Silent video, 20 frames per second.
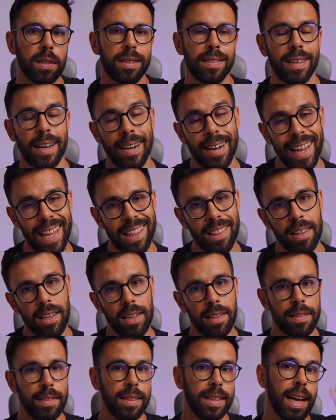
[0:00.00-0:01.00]
directly
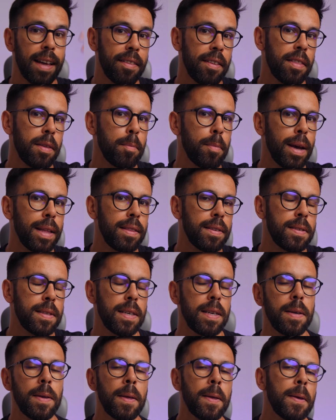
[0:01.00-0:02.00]
another
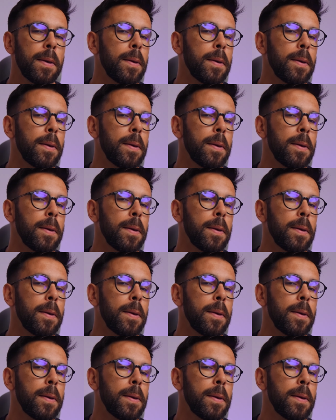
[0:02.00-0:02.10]
dependency, it